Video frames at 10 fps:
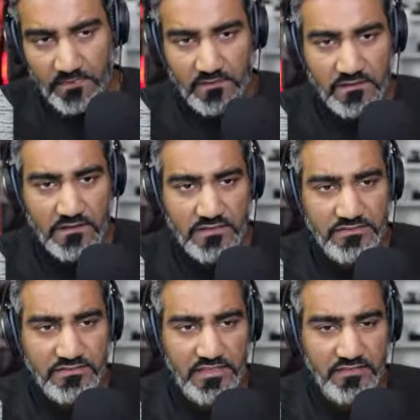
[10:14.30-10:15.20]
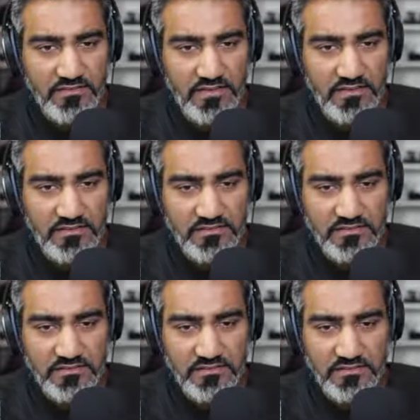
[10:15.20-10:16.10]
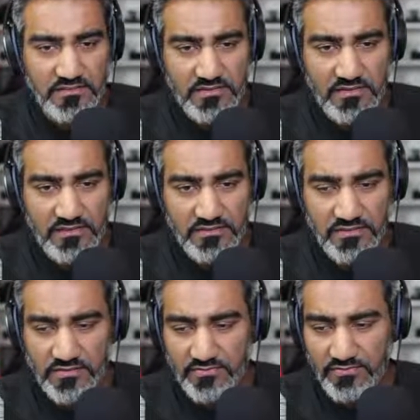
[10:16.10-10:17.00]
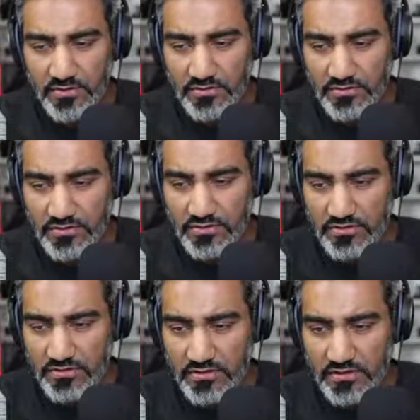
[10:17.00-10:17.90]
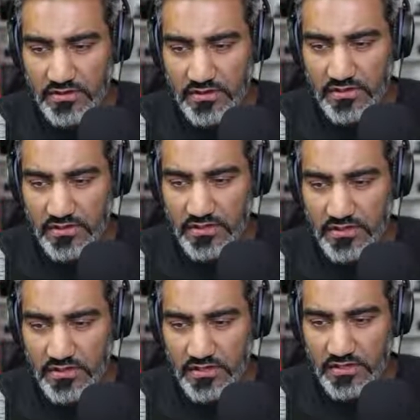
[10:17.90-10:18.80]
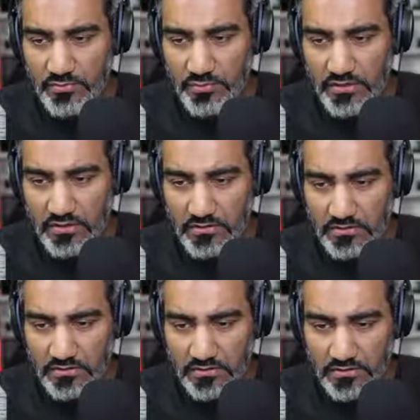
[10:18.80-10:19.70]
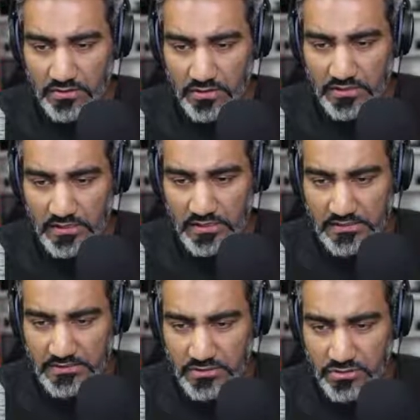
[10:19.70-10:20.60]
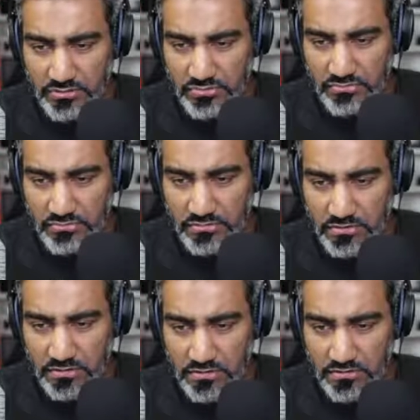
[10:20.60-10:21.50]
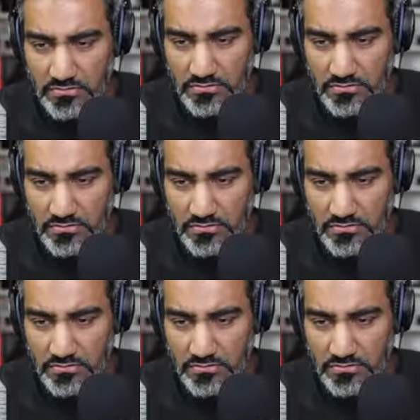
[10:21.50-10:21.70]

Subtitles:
So let's save this into the folder and we are good to go.